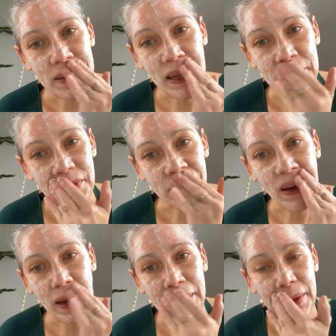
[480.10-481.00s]

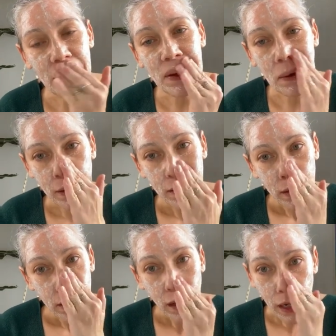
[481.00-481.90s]
intensified.
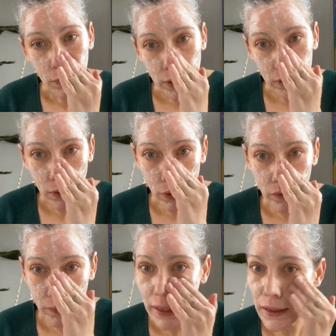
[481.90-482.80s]
I will go
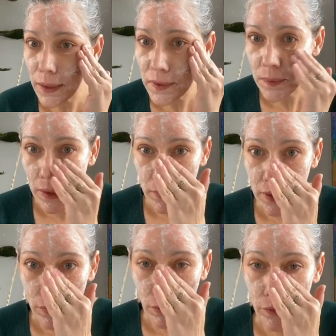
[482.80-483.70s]
over my lips, but I'm
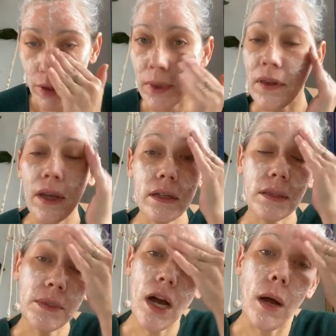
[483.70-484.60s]
going to go over them at the end
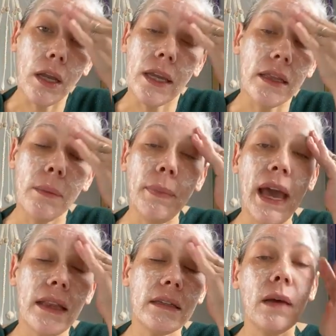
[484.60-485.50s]
because I'm talking. In the
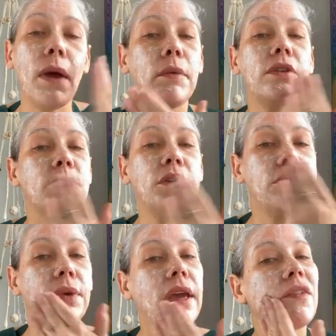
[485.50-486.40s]
bathtub, I would just be
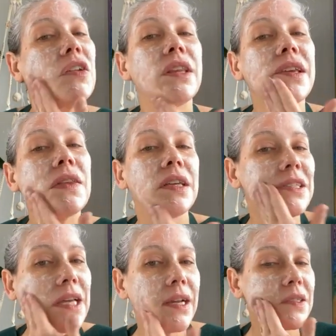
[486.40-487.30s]
doing everything at the
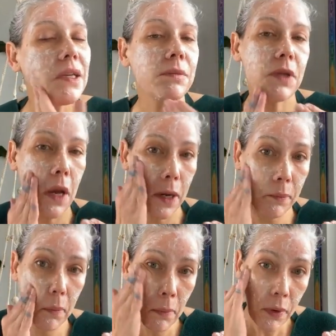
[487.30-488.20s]
exact same
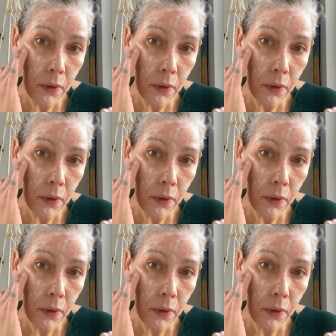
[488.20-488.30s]
time.